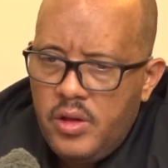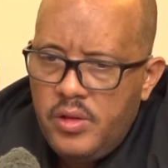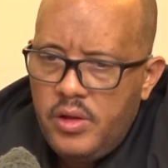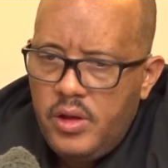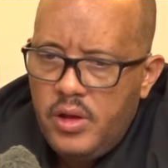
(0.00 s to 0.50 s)

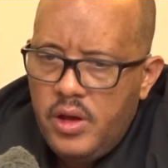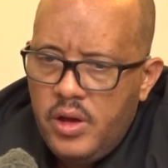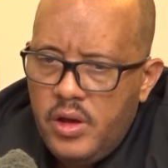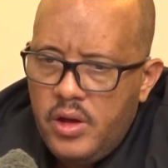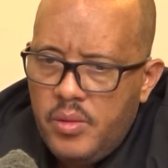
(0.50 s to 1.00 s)

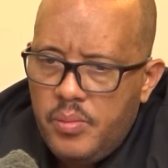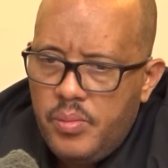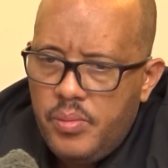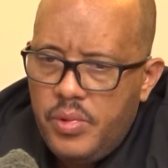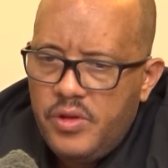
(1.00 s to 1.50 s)
the
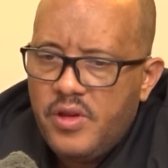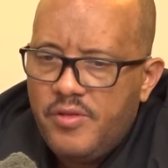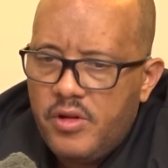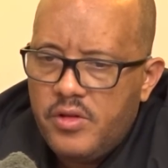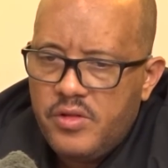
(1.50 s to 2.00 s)
peace
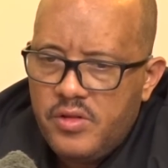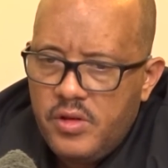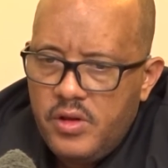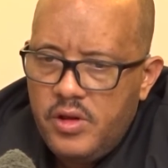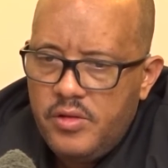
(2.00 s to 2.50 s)
efforts
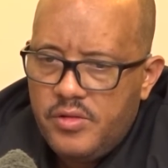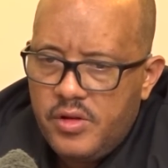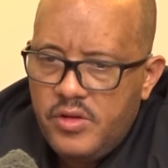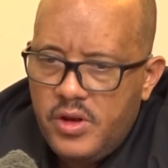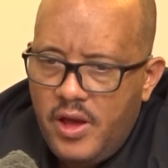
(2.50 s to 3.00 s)
in this
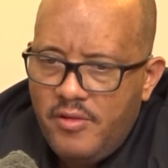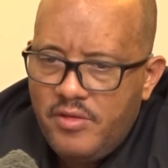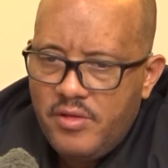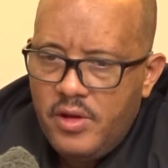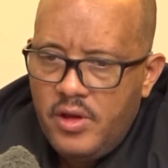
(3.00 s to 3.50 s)
region
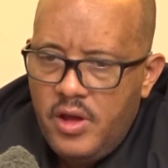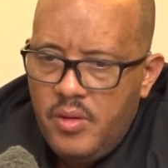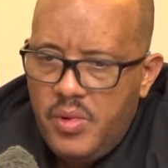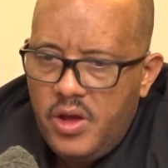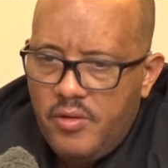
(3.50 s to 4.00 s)
have
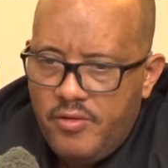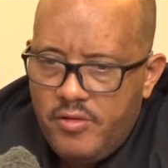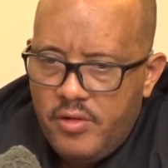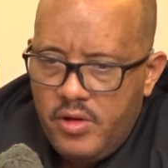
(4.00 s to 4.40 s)
paid off